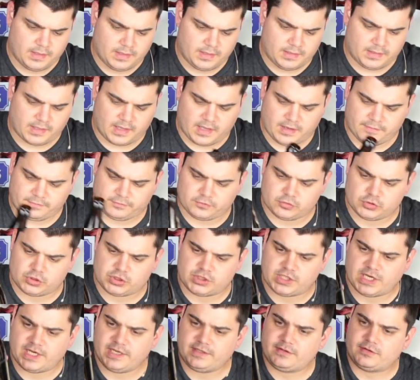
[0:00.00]
and I have to
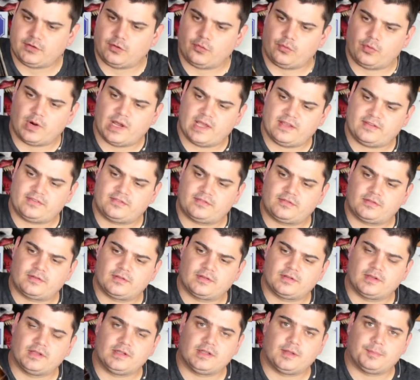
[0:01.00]
shake the rest
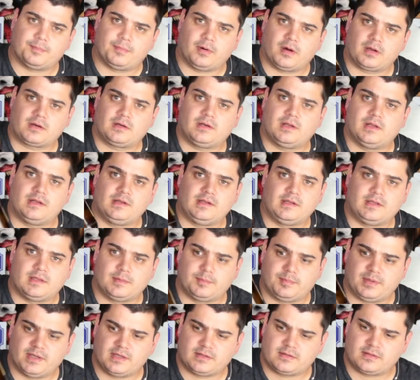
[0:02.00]
in the bottle a little
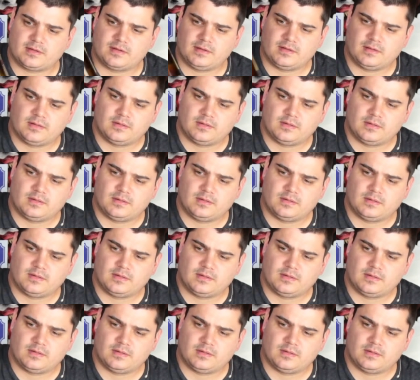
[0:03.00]
bit